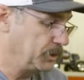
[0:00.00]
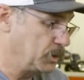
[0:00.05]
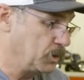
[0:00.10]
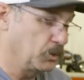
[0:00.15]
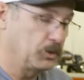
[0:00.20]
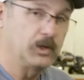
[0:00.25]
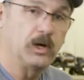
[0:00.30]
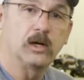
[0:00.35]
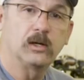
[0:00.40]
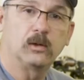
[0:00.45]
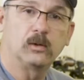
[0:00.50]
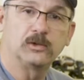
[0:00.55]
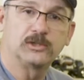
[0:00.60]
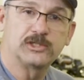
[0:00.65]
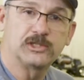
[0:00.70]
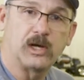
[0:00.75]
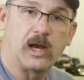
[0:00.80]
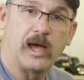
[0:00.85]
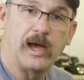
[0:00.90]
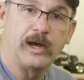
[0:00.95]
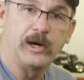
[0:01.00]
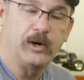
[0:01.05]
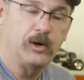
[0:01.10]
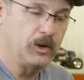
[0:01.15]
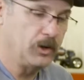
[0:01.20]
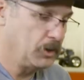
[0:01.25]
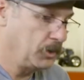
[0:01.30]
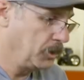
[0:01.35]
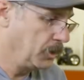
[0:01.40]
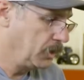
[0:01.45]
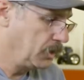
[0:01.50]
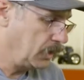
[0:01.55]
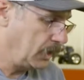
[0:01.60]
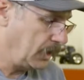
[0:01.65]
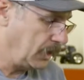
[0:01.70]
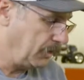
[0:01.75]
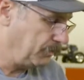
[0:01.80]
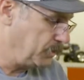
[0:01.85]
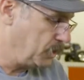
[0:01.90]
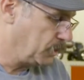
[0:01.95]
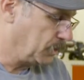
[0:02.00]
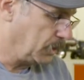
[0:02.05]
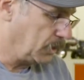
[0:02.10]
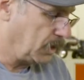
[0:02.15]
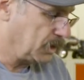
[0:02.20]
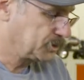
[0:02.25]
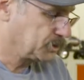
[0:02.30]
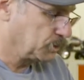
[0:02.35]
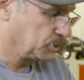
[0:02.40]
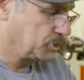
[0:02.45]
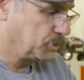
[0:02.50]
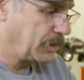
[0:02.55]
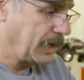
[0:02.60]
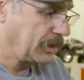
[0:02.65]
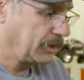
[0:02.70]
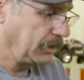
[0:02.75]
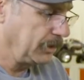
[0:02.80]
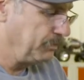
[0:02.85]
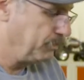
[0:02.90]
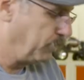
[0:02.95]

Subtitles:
your gunnel slider. You can also directly